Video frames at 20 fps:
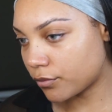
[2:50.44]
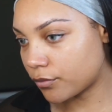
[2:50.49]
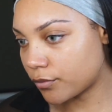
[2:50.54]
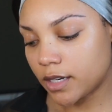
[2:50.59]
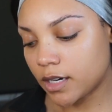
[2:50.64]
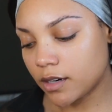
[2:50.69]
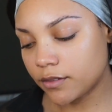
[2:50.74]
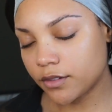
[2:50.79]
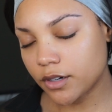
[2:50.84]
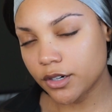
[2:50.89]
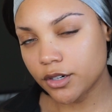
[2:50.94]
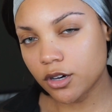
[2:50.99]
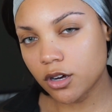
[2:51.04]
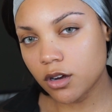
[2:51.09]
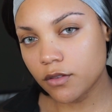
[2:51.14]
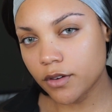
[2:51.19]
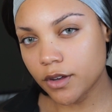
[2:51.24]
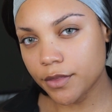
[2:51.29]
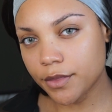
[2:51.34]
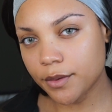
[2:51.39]
Then after I
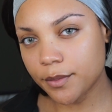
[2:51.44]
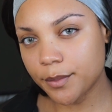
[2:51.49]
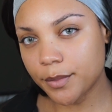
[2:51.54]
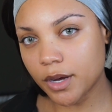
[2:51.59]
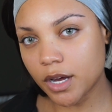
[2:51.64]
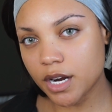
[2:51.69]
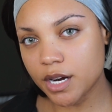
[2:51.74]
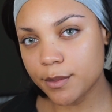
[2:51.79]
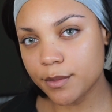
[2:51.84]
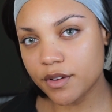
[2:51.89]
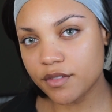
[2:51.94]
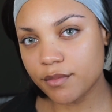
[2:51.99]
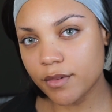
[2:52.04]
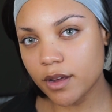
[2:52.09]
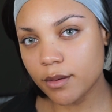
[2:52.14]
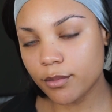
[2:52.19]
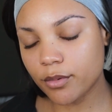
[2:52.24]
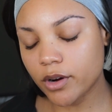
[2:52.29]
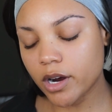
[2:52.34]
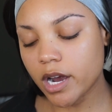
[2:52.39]
carve out the bottom of
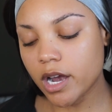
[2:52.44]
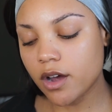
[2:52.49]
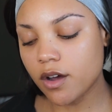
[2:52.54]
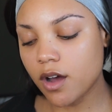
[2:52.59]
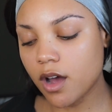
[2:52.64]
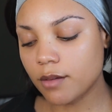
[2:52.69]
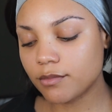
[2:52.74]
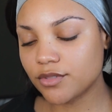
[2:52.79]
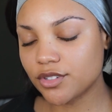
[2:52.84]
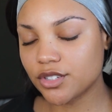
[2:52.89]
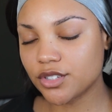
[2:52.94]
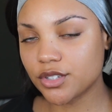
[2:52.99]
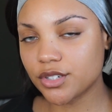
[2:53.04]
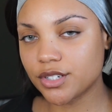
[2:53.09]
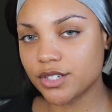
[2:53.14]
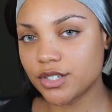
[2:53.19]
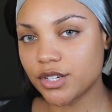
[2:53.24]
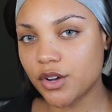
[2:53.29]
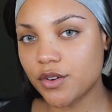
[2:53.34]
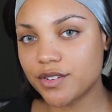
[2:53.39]
my brow, I'm just
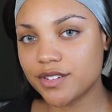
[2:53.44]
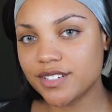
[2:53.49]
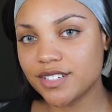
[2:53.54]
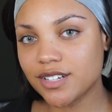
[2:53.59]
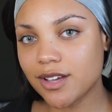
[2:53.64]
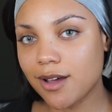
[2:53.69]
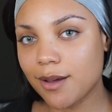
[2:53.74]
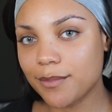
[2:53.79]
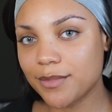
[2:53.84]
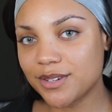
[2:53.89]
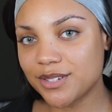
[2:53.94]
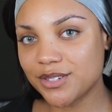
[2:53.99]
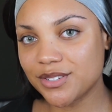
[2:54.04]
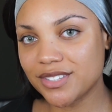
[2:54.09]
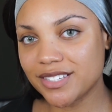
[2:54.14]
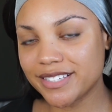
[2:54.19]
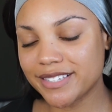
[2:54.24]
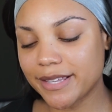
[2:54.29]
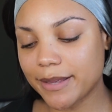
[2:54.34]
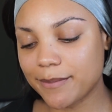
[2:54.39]
going to go on top and do
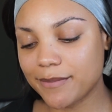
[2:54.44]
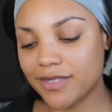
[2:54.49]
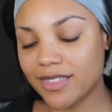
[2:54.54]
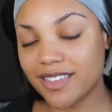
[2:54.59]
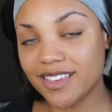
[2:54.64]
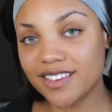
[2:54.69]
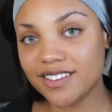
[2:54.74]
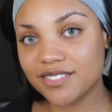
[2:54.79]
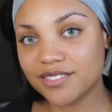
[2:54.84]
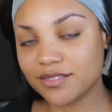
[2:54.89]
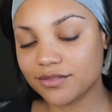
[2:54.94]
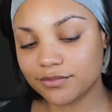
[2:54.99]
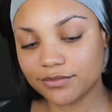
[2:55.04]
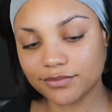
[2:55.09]
the same thing.